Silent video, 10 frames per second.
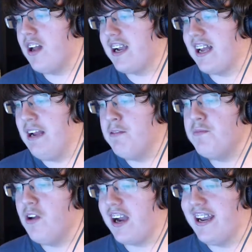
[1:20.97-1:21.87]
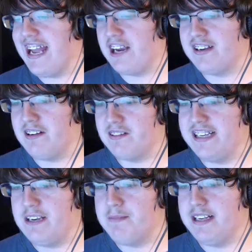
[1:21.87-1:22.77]
it was more like an extra little
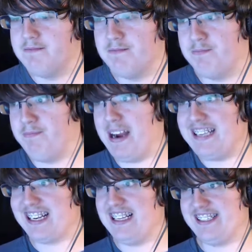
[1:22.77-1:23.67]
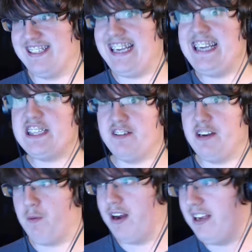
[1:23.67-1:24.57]
tidbit, basically as a teaser in
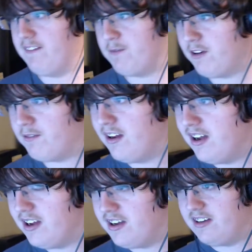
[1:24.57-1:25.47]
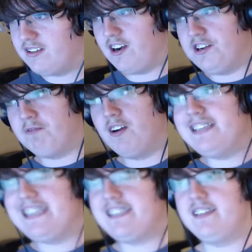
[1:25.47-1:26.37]
a way of what kind of
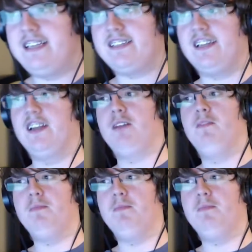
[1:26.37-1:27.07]
writing is going to come up.